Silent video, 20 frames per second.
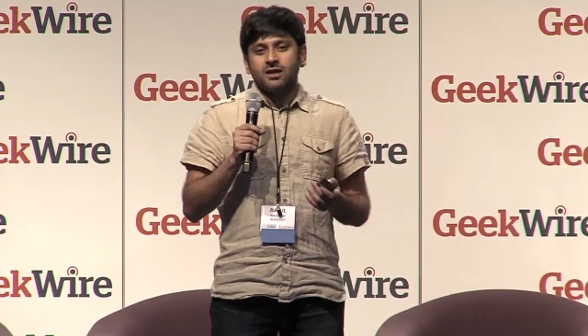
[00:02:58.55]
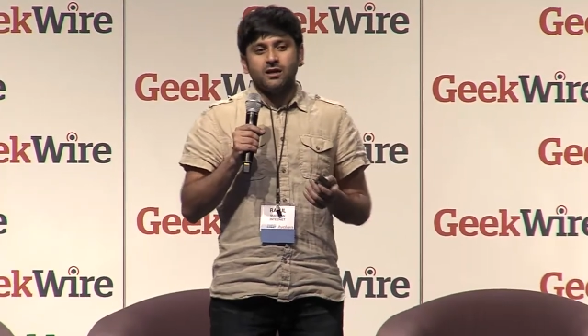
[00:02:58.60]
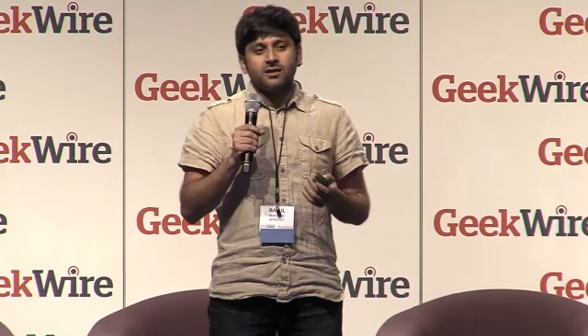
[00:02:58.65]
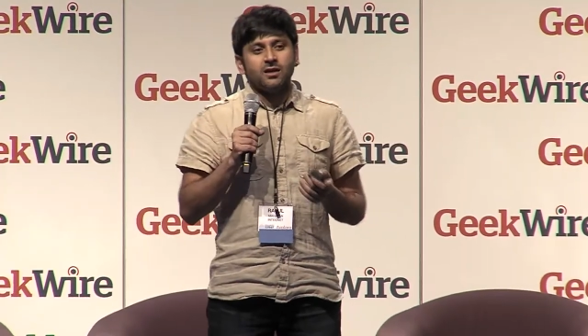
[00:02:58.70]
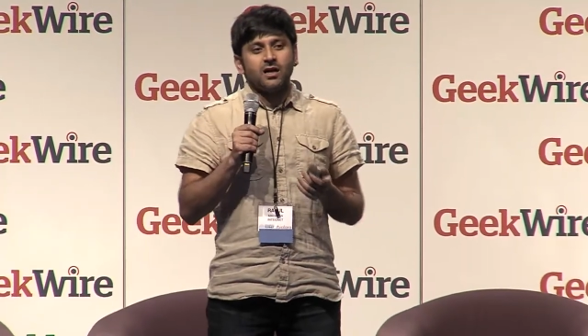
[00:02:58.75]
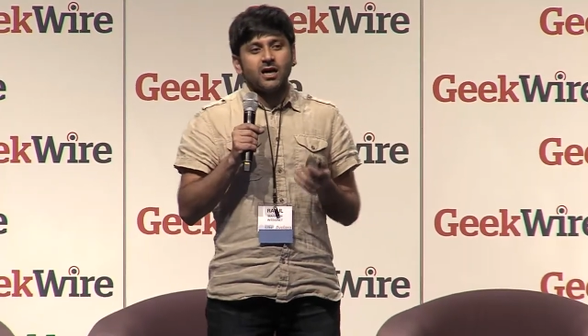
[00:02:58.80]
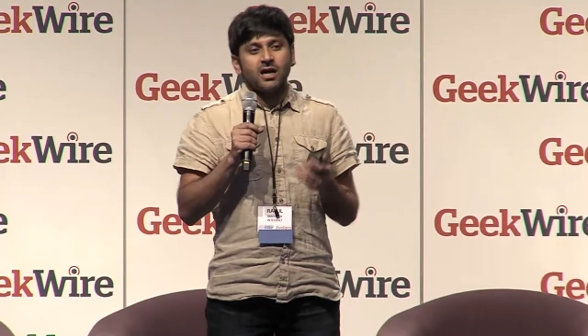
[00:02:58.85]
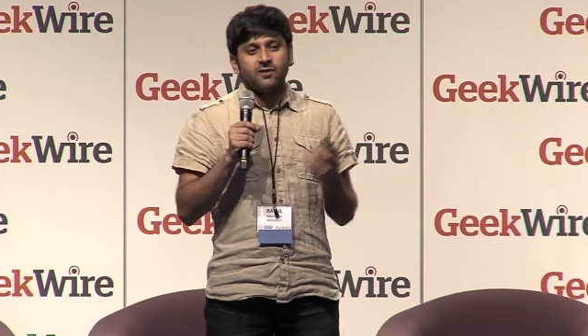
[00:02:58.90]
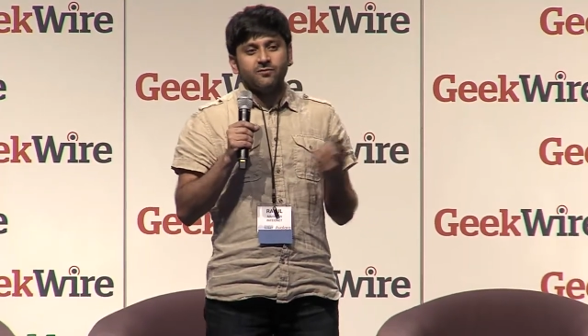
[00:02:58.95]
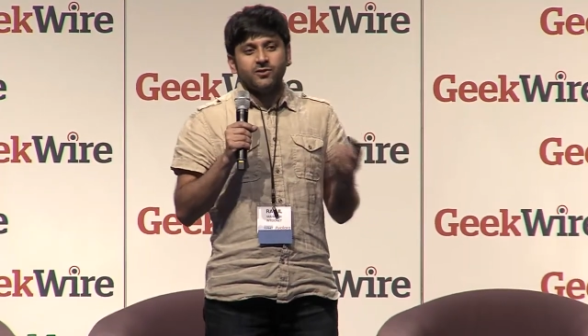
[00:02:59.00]

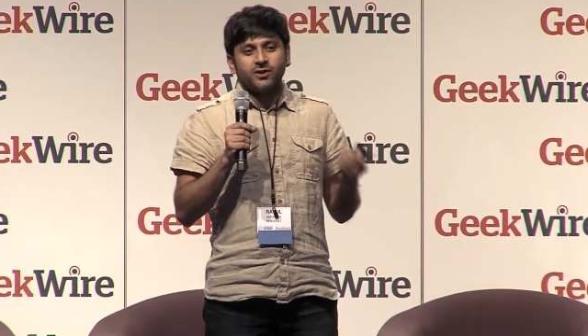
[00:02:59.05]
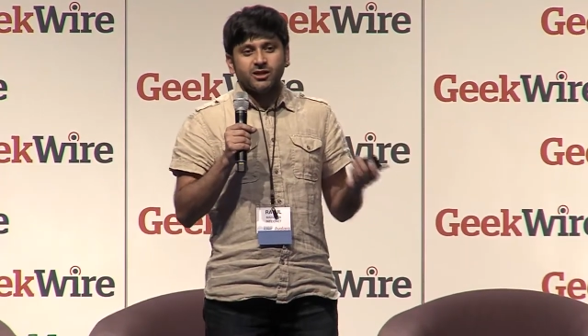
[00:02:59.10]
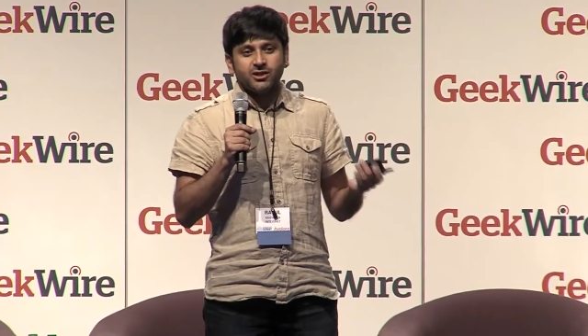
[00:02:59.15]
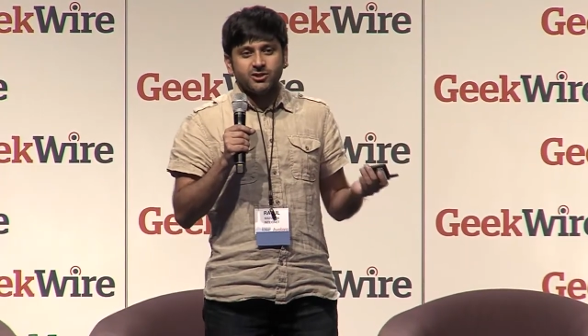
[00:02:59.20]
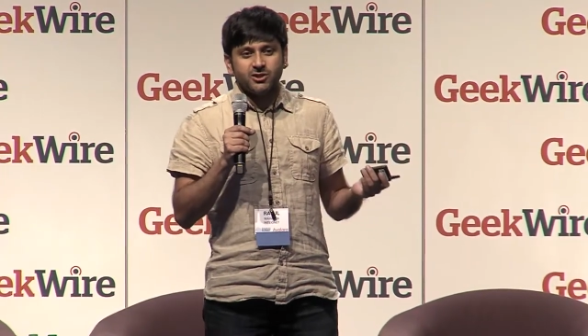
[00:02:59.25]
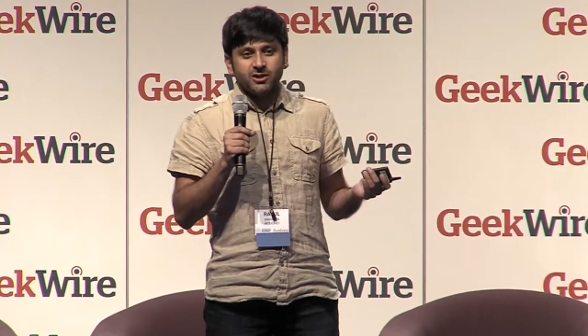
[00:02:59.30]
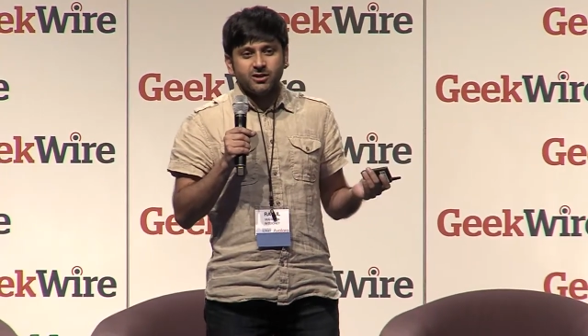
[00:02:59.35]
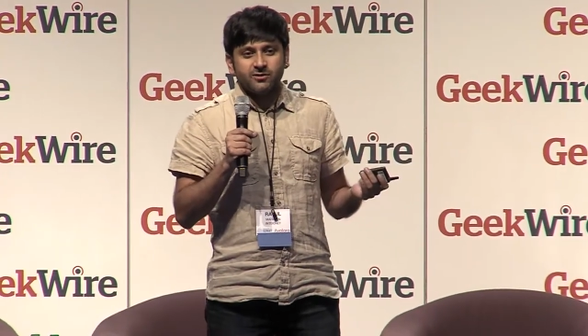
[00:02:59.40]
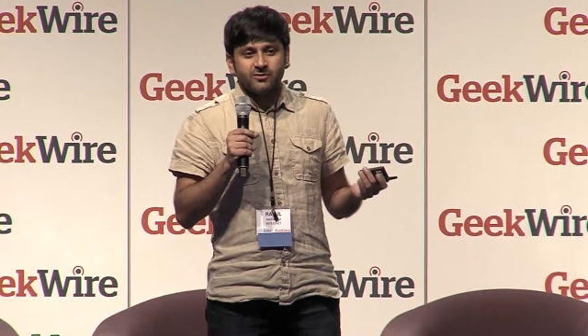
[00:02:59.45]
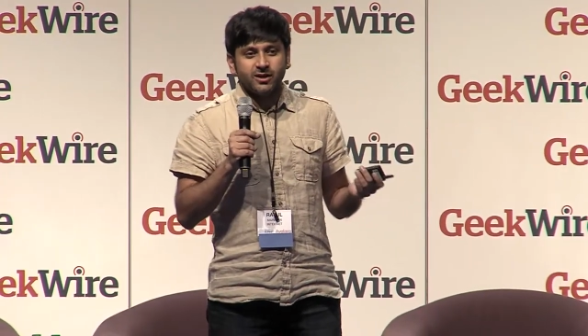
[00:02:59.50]
in hardware
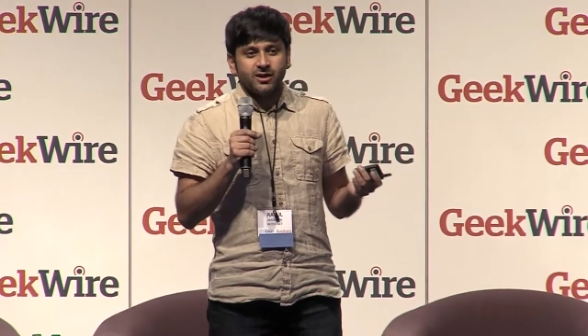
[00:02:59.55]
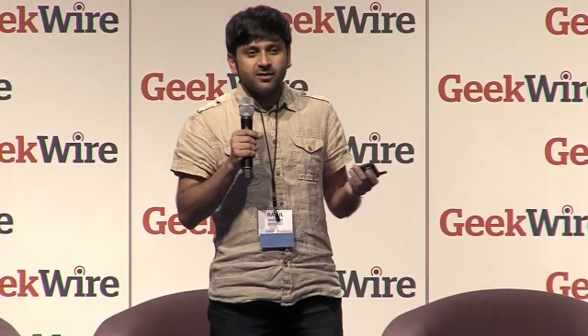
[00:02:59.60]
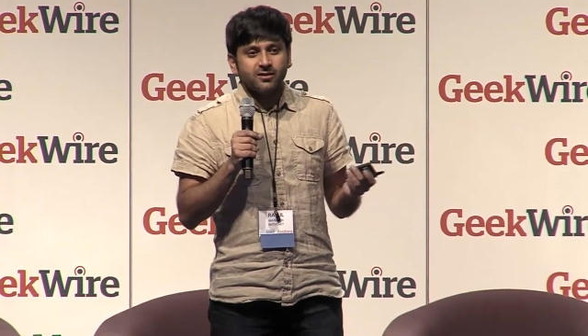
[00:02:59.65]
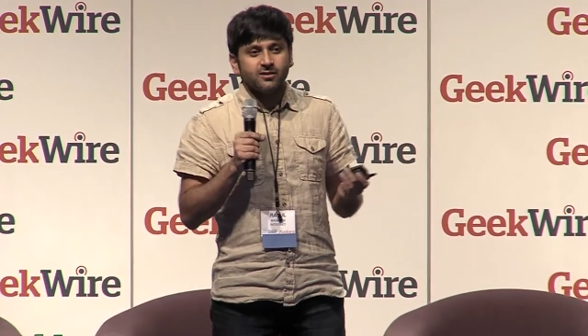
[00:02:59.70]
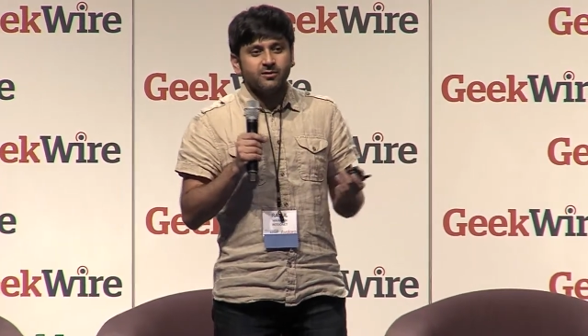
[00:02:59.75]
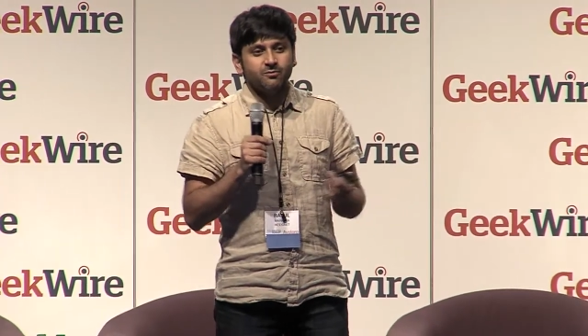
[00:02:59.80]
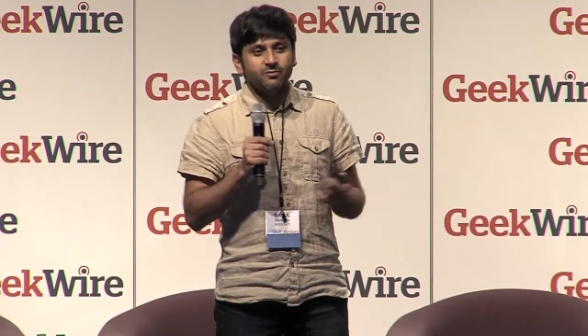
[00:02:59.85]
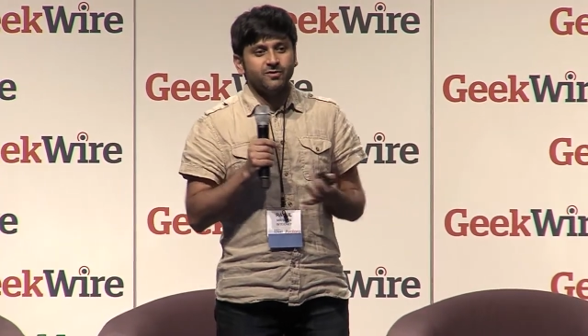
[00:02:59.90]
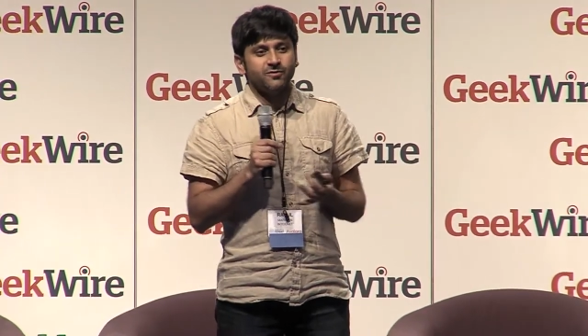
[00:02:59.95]
engineering.